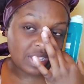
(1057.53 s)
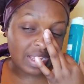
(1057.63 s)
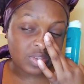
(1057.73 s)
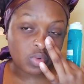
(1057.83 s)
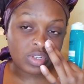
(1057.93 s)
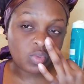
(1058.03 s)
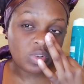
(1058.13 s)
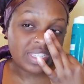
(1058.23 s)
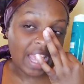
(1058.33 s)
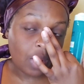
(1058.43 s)
so it
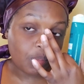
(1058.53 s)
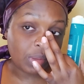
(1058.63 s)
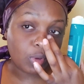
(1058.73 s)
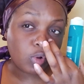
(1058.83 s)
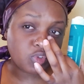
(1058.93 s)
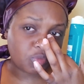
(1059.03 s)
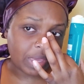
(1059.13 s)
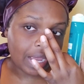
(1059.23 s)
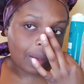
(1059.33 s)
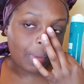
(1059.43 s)
won't help me because of
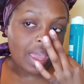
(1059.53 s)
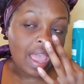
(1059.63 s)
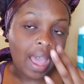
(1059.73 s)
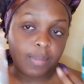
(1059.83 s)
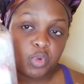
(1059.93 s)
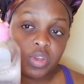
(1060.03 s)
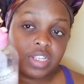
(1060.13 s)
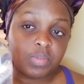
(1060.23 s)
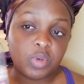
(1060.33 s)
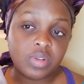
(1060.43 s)
makeup. I'm doing
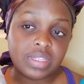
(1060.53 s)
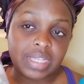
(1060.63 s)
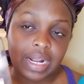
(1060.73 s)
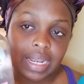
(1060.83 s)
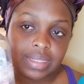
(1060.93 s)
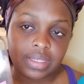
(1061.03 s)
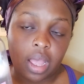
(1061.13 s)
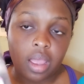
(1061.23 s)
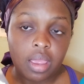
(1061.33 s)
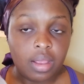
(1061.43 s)
it because it's a
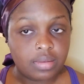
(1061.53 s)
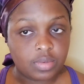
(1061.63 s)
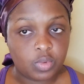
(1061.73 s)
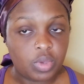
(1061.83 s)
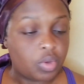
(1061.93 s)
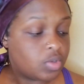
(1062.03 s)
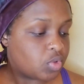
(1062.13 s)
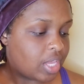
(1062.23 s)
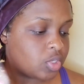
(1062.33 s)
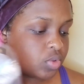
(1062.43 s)
cleanser. So we're going to
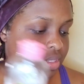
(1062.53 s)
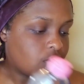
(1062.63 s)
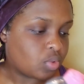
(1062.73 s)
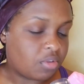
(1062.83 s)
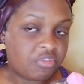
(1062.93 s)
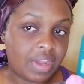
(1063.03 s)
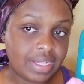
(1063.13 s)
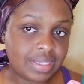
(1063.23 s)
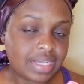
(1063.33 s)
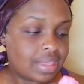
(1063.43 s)
get to this one
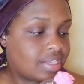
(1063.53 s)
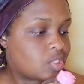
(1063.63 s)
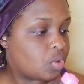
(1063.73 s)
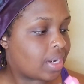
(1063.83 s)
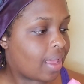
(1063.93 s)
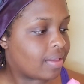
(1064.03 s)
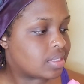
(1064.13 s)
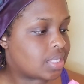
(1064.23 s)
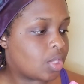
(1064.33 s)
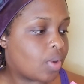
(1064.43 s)
first, and this toner
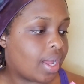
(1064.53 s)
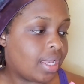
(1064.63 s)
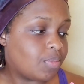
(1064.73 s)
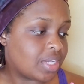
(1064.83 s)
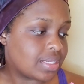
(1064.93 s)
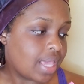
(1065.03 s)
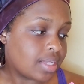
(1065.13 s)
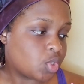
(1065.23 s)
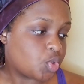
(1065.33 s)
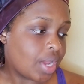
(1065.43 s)
is the eucalyptus
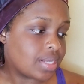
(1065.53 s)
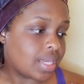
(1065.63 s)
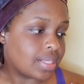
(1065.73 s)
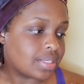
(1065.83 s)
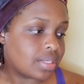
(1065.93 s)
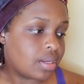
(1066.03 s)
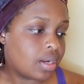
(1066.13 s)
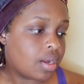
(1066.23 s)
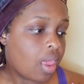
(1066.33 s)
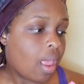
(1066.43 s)
extract and
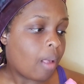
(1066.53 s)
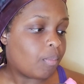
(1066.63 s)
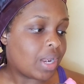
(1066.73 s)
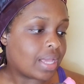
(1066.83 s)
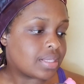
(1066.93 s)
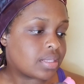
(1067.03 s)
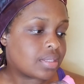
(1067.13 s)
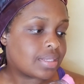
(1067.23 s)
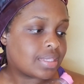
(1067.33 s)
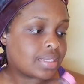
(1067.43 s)
zinc
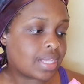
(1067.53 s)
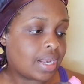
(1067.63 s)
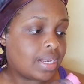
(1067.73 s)
plus